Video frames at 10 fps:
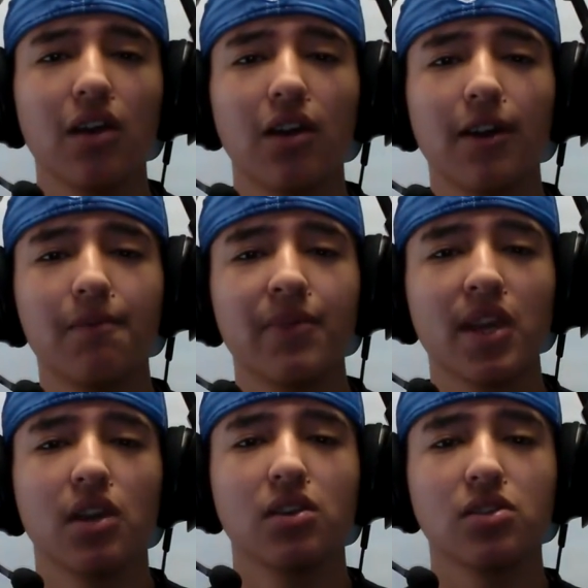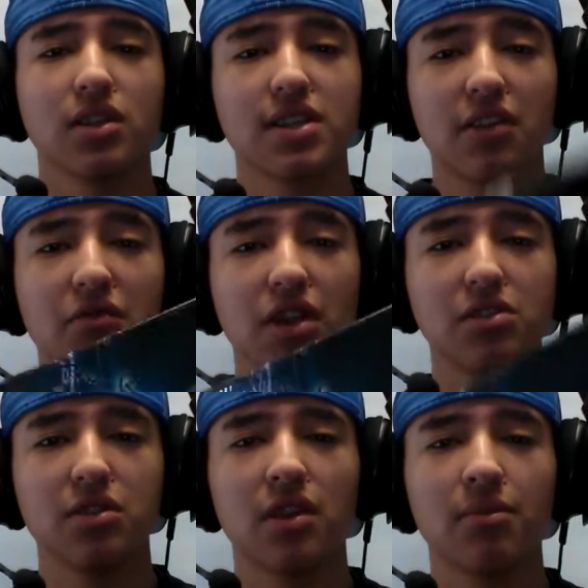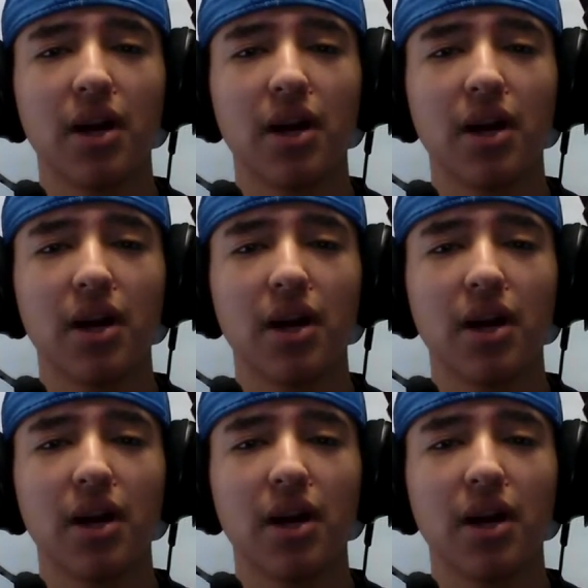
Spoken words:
Alright, so let's get right into the